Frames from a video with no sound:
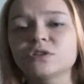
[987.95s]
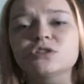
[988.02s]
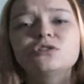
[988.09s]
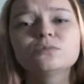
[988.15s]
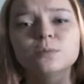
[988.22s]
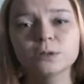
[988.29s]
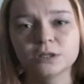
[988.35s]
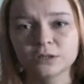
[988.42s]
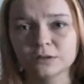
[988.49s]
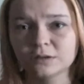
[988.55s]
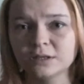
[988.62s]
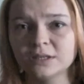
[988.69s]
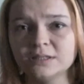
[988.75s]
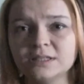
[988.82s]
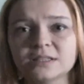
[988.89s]
Super
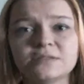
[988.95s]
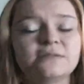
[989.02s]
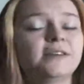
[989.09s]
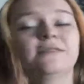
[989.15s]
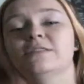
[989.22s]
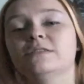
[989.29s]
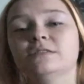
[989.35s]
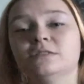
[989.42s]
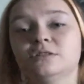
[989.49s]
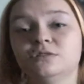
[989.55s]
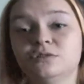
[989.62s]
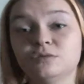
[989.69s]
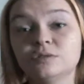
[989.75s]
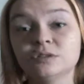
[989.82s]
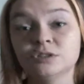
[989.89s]
curious. His favorite thing to
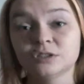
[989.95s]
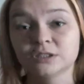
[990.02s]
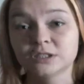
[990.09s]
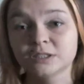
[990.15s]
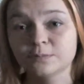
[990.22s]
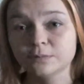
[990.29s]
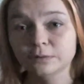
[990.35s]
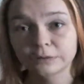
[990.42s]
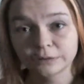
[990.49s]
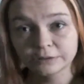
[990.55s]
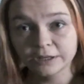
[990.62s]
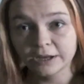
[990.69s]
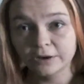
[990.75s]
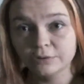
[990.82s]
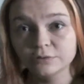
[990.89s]
do is just
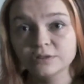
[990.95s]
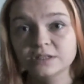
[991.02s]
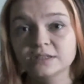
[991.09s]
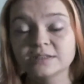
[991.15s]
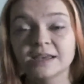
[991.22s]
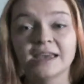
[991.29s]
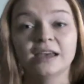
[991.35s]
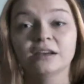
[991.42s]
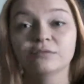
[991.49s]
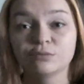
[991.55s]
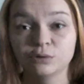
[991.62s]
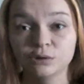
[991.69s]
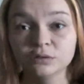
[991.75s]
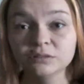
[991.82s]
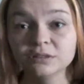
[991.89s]
explore the house. He's a
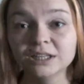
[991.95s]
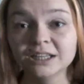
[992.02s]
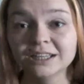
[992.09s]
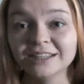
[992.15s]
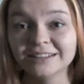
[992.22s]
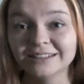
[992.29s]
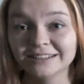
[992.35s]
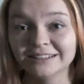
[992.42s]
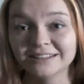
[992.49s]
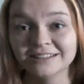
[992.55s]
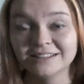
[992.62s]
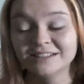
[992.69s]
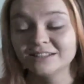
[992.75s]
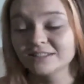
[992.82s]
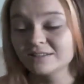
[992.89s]
handful
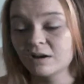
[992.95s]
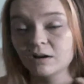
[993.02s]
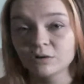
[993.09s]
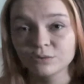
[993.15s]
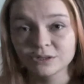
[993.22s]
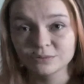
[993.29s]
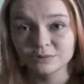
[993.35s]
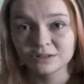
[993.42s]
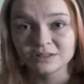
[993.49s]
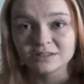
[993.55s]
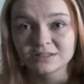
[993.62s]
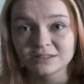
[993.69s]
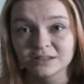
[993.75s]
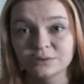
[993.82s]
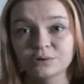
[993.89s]
because he just always wants
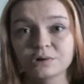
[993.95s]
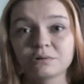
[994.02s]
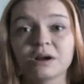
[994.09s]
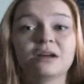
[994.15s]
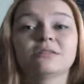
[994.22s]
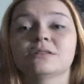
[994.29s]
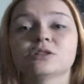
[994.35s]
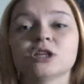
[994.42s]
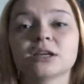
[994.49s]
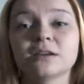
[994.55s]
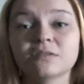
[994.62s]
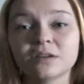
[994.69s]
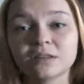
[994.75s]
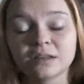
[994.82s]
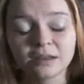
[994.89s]
to slither around and
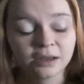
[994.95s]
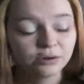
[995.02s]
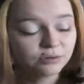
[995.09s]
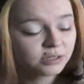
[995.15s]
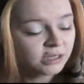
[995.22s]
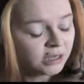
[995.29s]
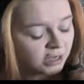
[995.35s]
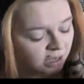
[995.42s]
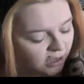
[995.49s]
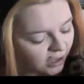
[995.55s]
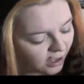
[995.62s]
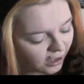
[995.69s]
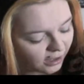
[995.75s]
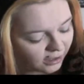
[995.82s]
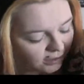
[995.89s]
check everything out.
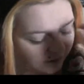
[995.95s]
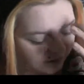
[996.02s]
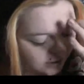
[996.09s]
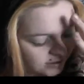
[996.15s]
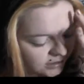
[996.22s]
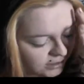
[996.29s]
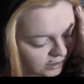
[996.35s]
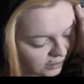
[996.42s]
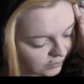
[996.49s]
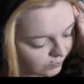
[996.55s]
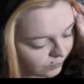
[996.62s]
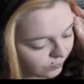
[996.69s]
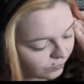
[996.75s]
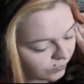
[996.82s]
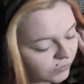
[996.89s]
And
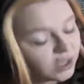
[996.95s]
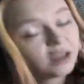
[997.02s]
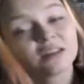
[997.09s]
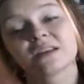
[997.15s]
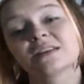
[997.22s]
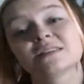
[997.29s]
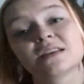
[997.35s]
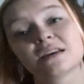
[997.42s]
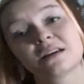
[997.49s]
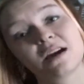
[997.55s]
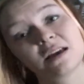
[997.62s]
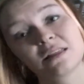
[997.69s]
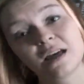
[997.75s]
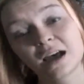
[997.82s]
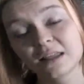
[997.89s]
yeah, like I said,
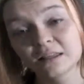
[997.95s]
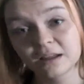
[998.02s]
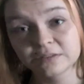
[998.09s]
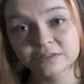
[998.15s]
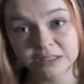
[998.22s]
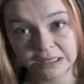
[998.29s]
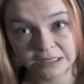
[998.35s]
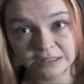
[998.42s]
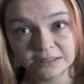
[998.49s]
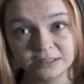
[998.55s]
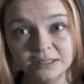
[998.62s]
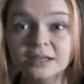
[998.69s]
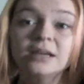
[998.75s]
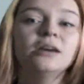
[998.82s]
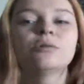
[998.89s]
I love
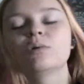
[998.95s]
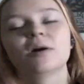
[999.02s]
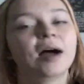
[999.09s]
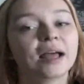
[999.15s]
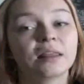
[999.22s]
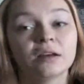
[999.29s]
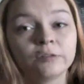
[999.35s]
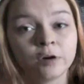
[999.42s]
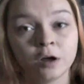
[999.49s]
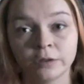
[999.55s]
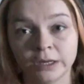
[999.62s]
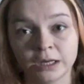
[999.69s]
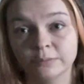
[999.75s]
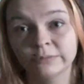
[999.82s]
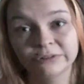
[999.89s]
snakes. Well, I love
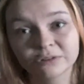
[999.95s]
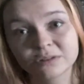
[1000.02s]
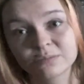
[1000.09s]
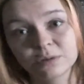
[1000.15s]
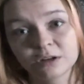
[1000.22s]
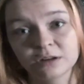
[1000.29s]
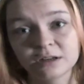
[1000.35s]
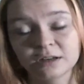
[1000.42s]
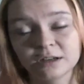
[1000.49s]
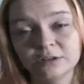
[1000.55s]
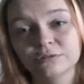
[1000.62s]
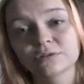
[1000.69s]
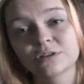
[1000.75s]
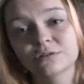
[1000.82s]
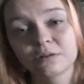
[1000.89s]
all animals, period. I
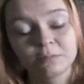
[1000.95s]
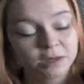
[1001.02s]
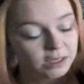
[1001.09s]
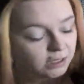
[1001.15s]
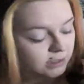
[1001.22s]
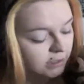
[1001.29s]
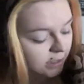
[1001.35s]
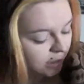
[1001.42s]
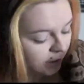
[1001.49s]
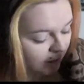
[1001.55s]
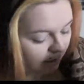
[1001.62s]
don't discriminate.